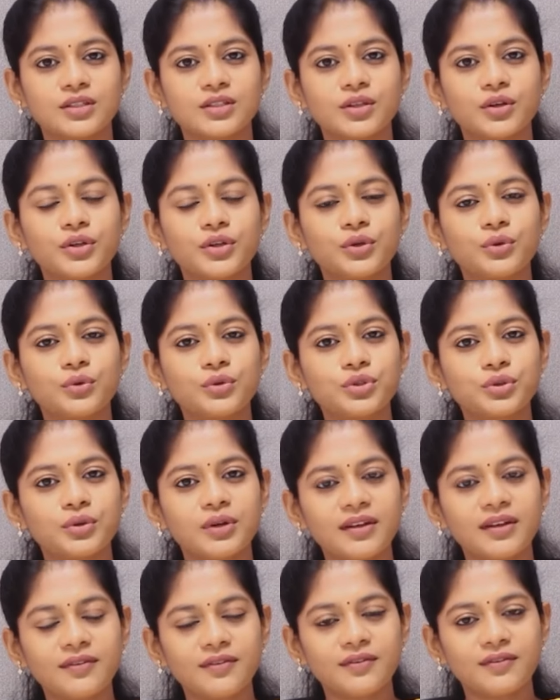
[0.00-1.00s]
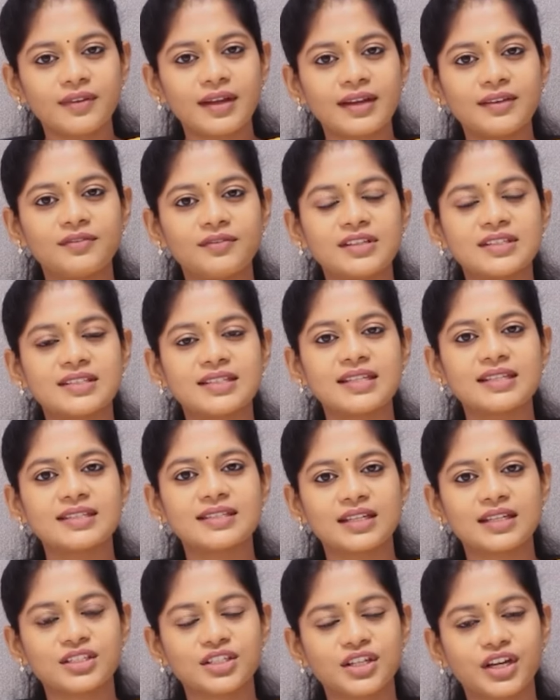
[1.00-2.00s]
So usually when we see
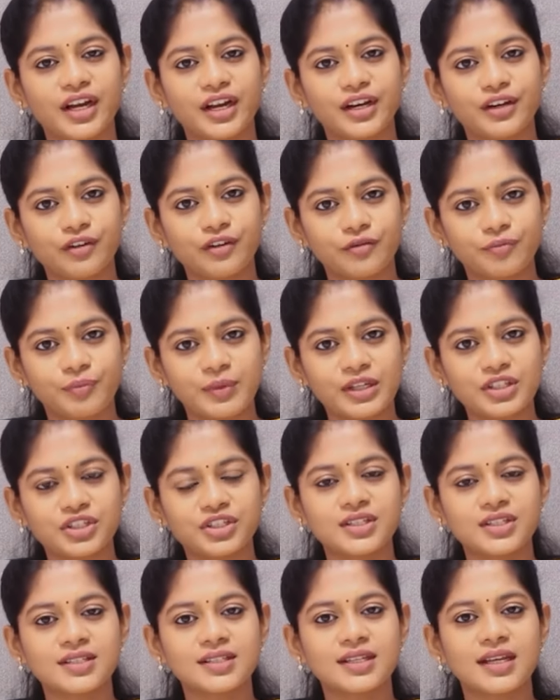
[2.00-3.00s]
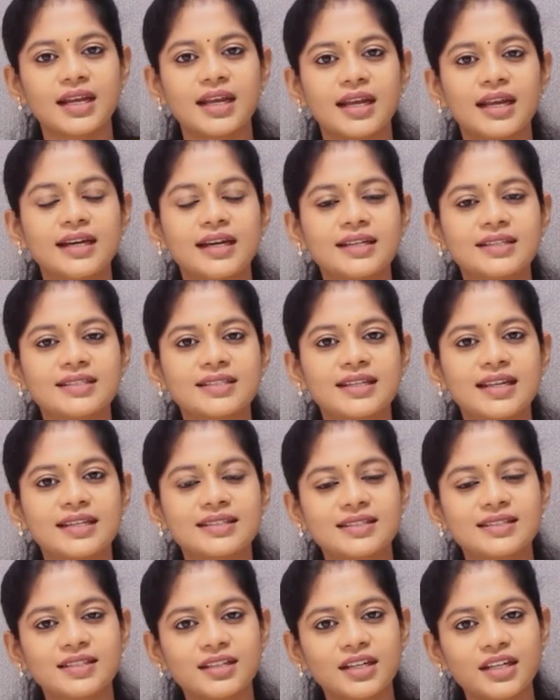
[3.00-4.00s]
such kind of patients, it is
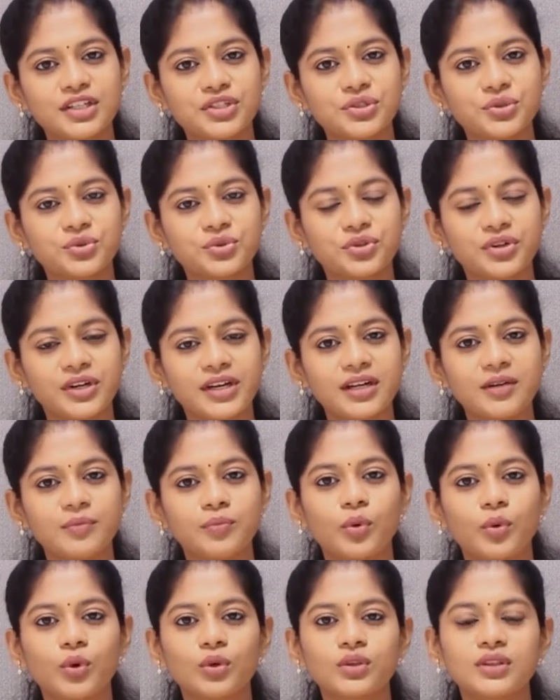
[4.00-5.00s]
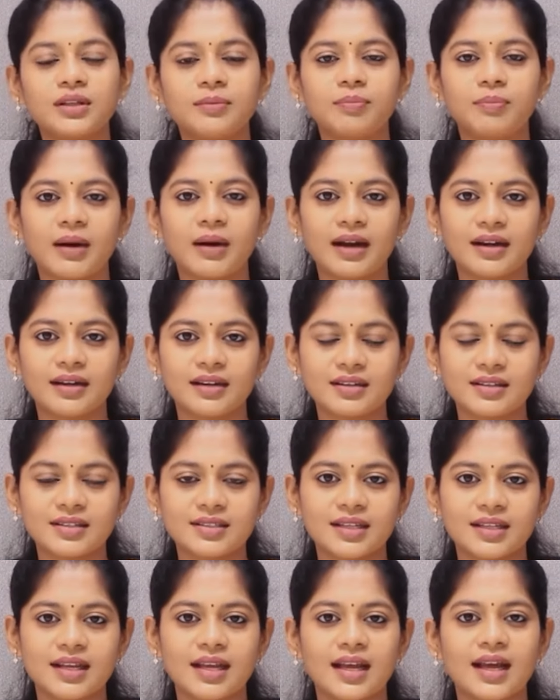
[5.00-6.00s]
necessary to treat both the
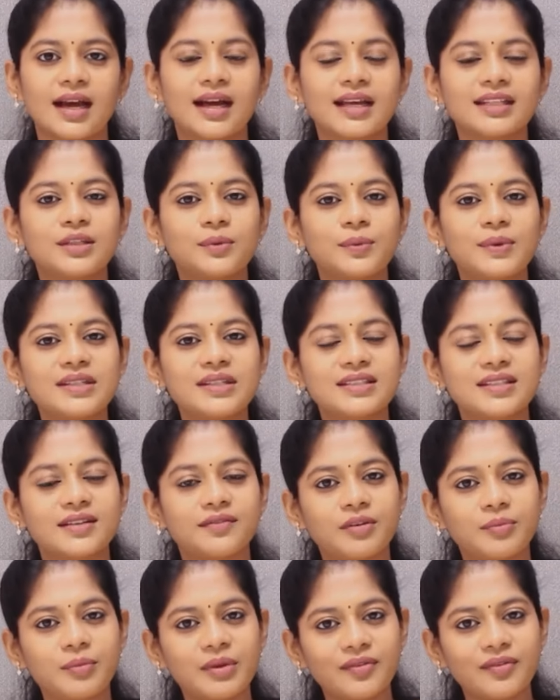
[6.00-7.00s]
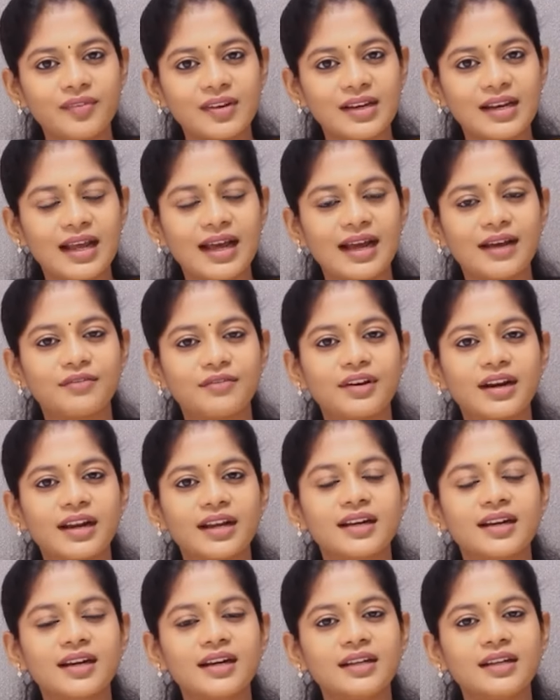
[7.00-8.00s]
partners. Otherwise the women will have
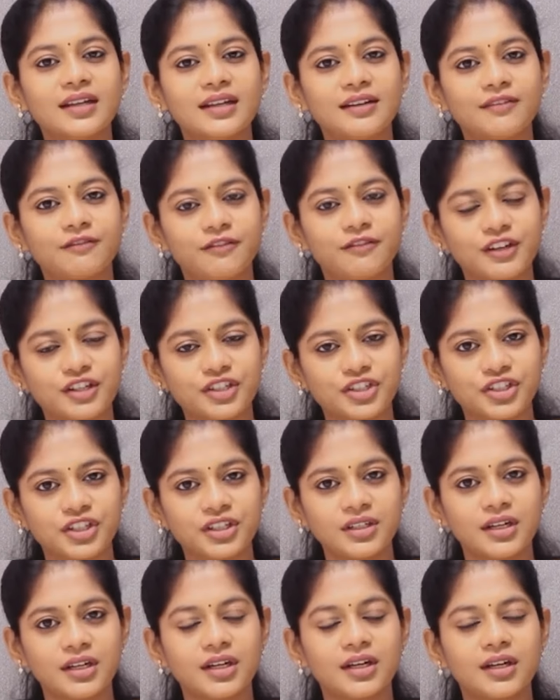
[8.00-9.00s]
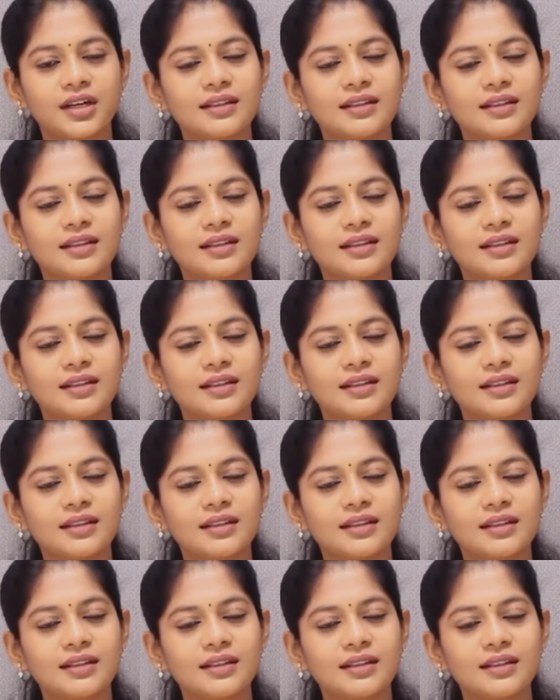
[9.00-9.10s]
recurrent infection.